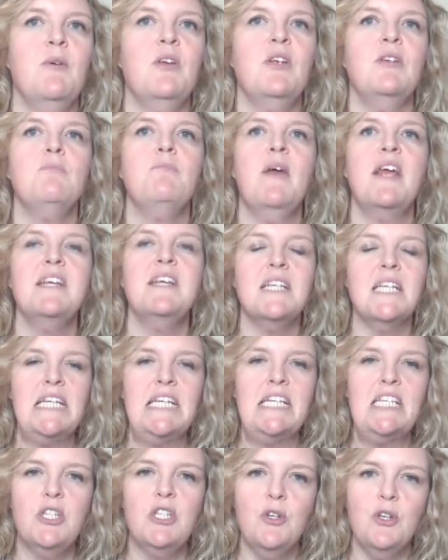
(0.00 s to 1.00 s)
but
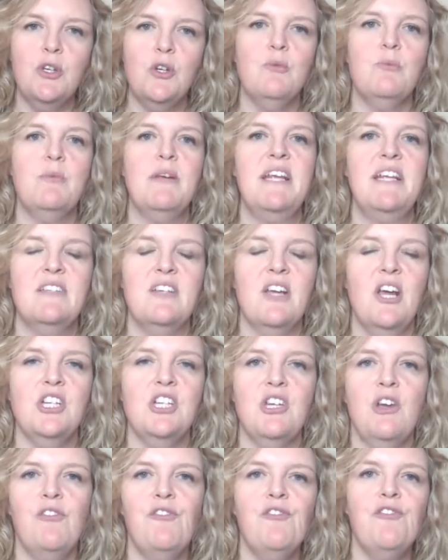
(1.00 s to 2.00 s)
basically do your
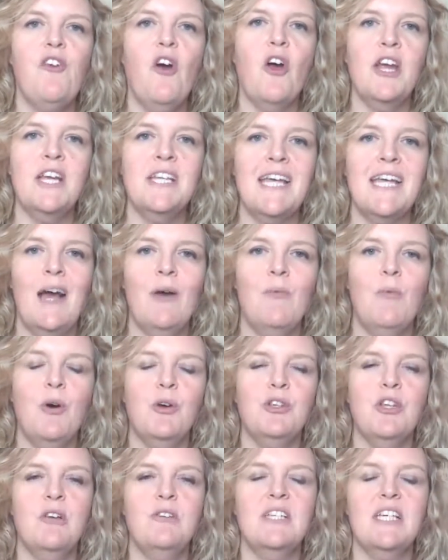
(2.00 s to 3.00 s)
research and find out
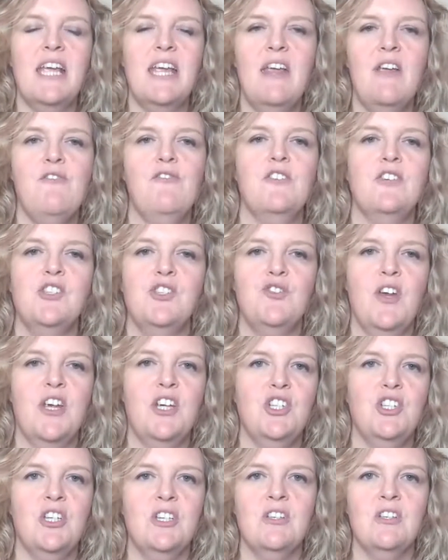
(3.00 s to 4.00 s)
what those key
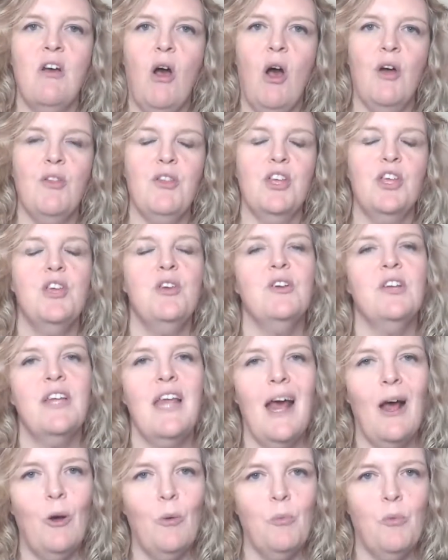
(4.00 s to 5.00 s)
frustrations are that you can
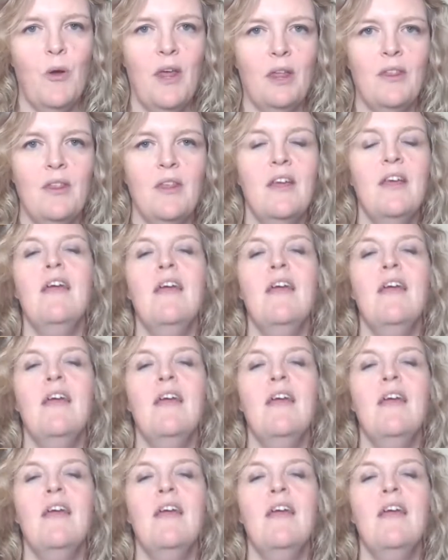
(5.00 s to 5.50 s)
help with.